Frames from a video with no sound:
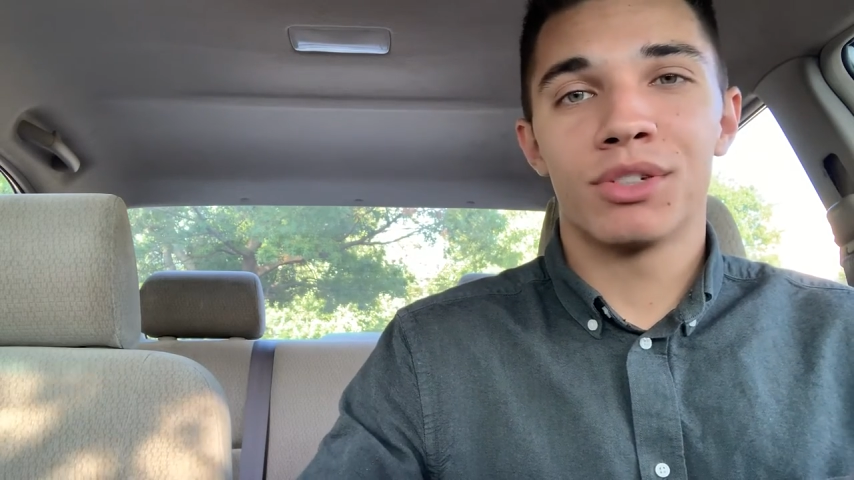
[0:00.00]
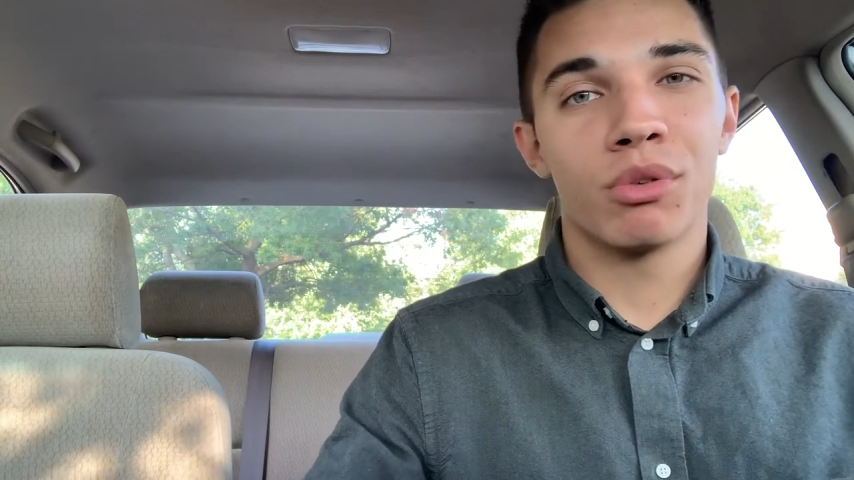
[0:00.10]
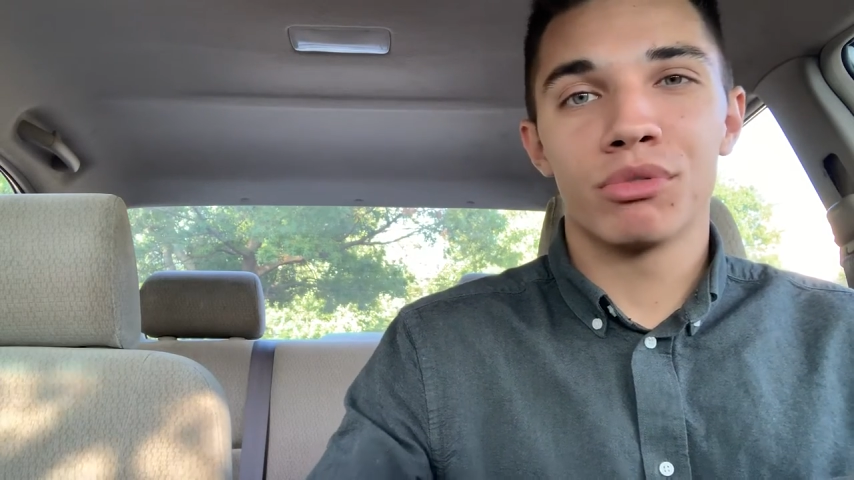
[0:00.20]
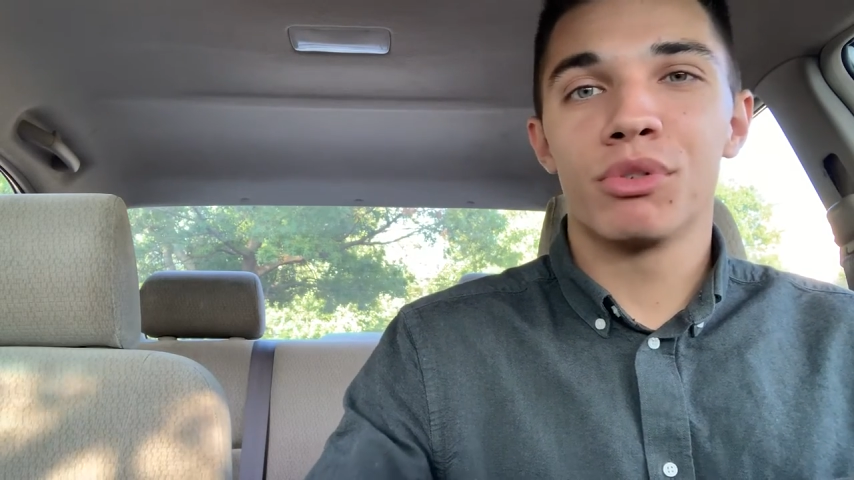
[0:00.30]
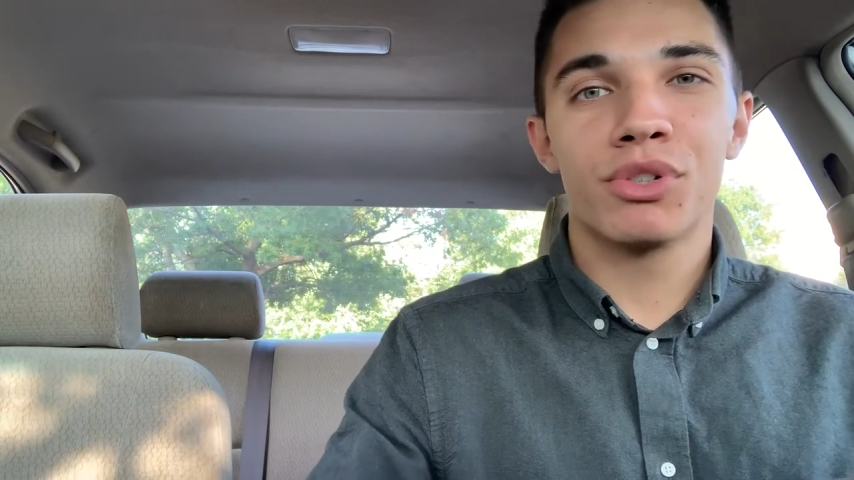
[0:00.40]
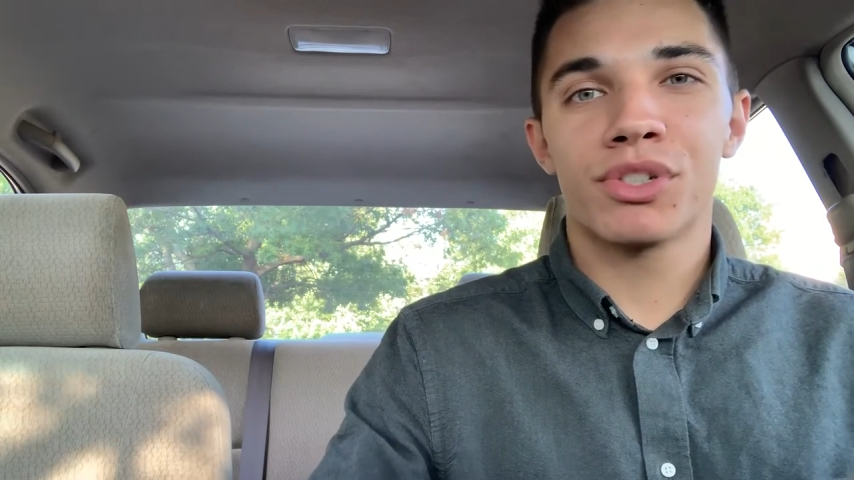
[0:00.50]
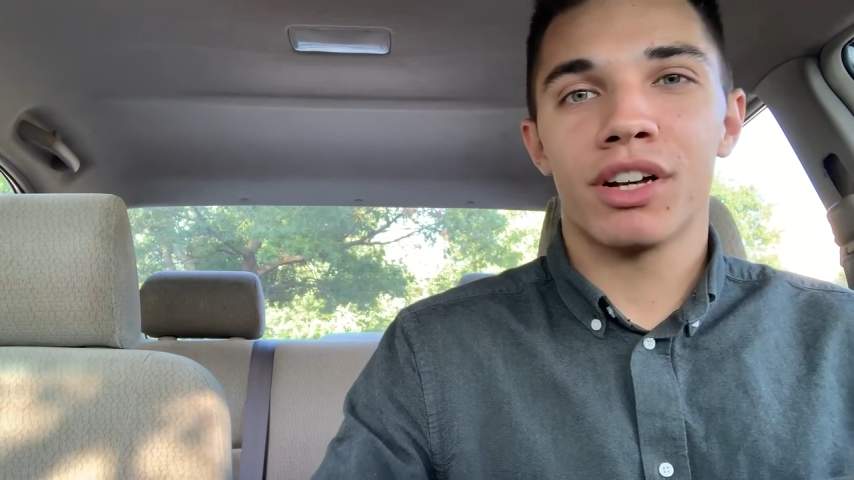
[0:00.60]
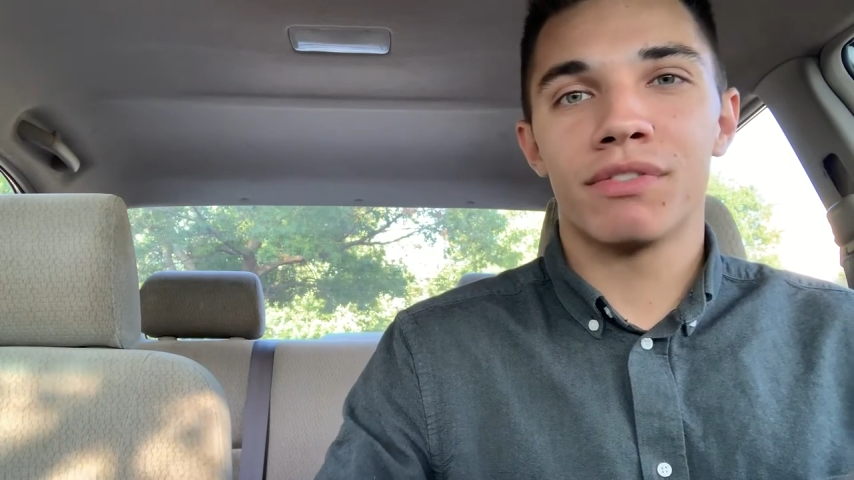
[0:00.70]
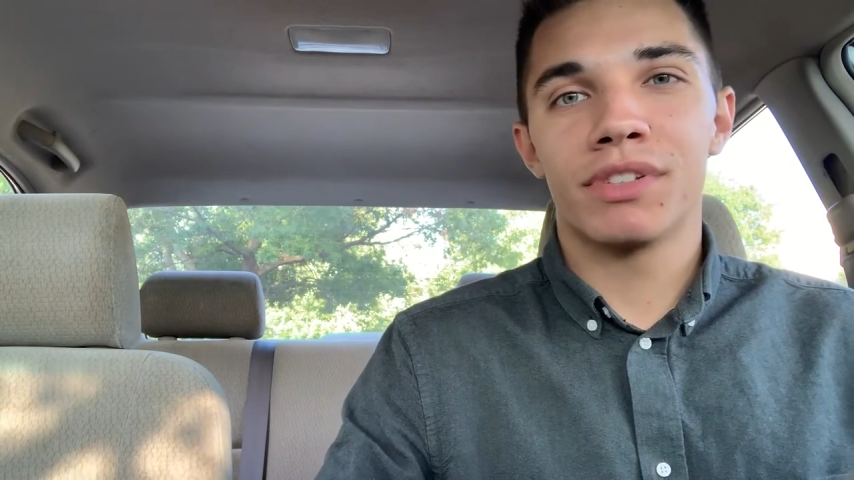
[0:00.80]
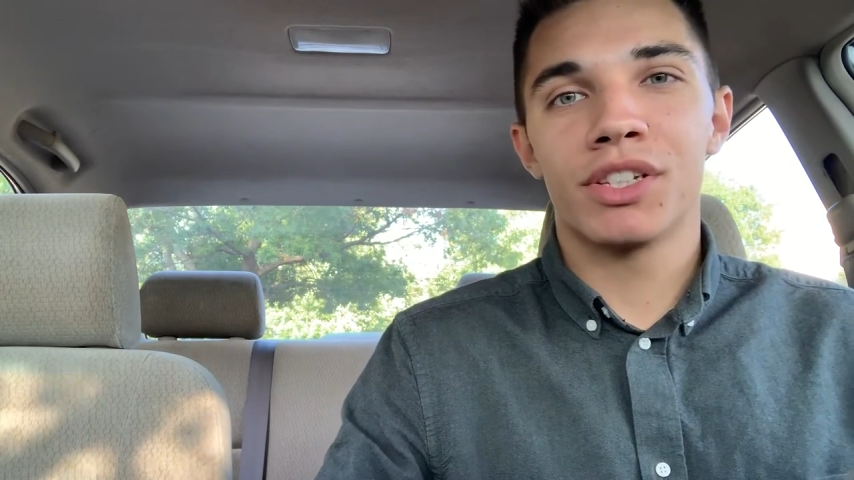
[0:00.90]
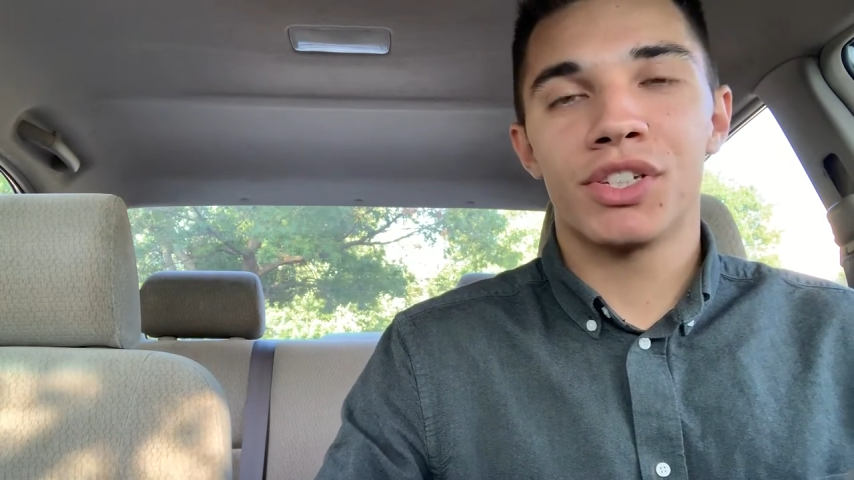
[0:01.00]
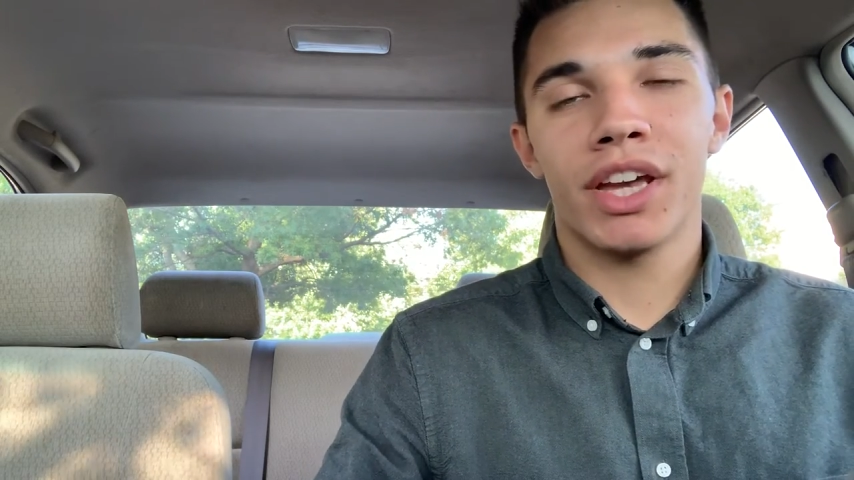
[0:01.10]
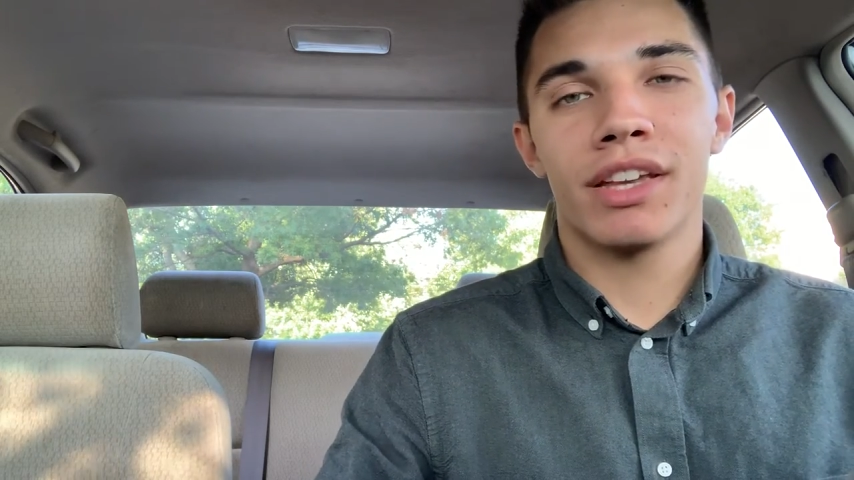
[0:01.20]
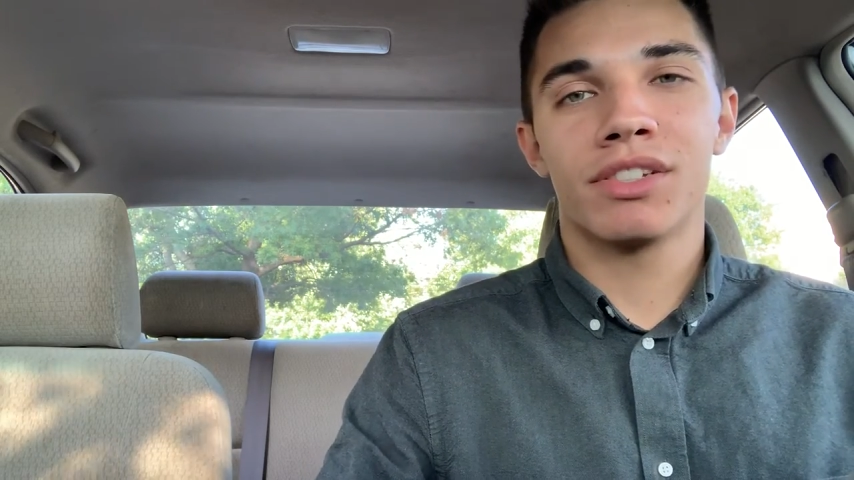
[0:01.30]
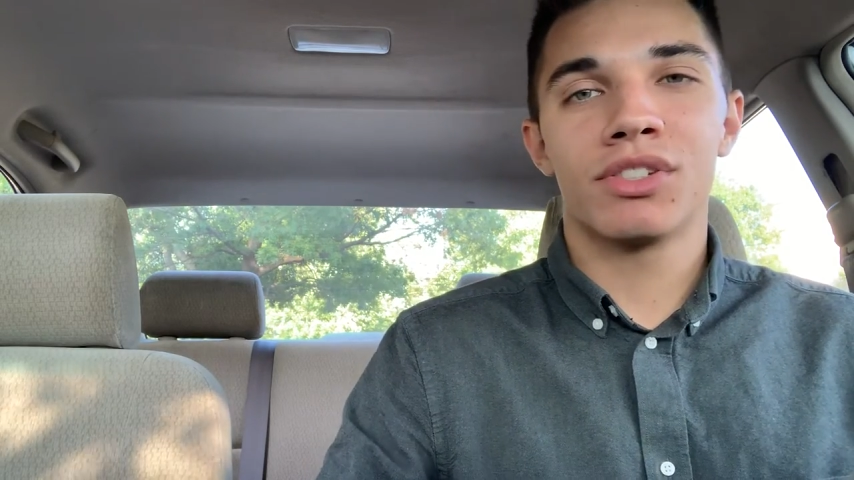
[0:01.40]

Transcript: Don't lose yourself in the chase.